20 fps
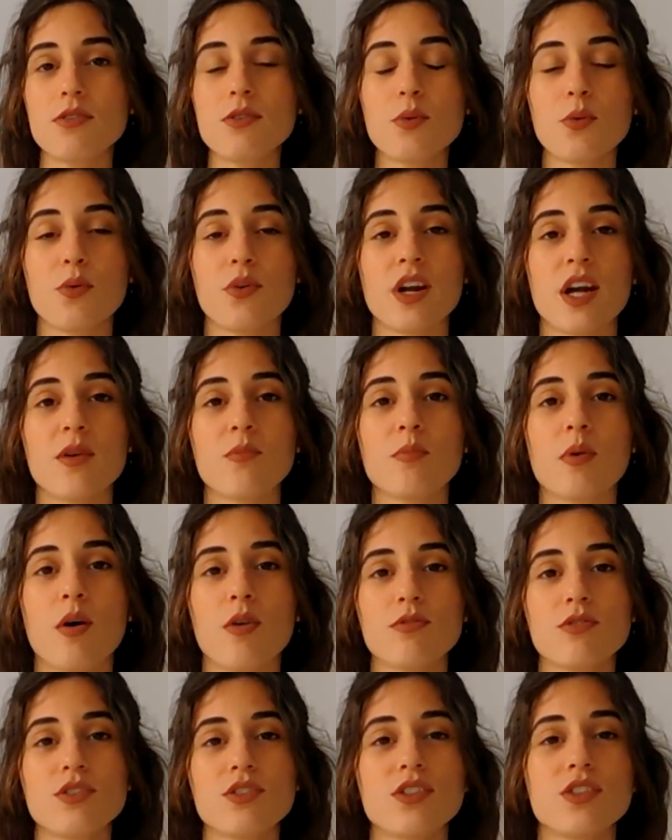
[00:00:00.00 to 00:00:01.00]
account where
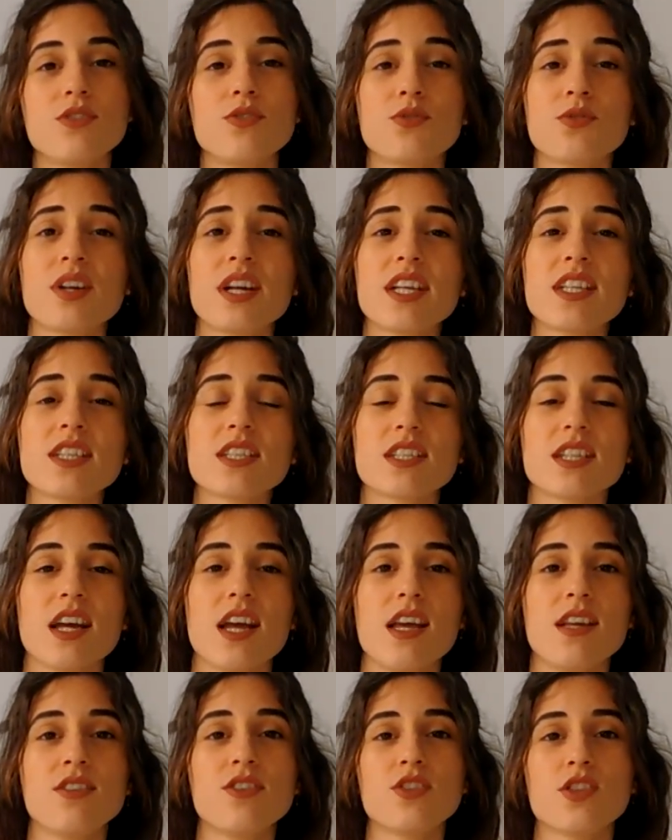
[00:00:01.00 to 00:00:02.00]
I post
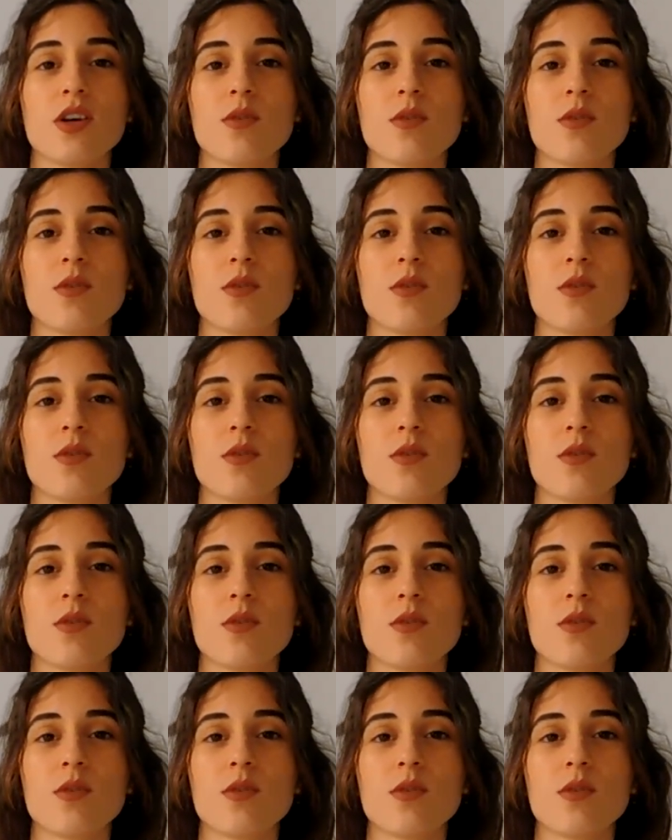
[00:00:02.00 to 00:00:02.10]
tricks